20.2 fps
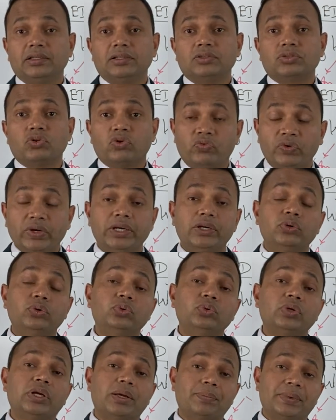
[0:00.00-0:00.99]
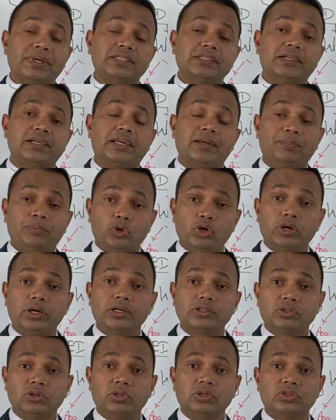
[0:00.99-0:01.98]
So we do represent
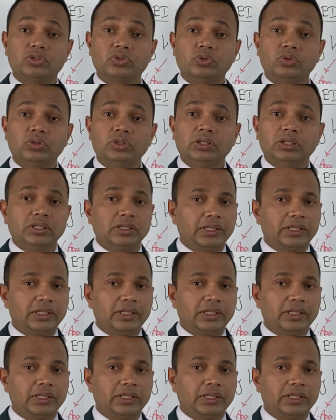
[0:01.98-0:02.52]
employers also.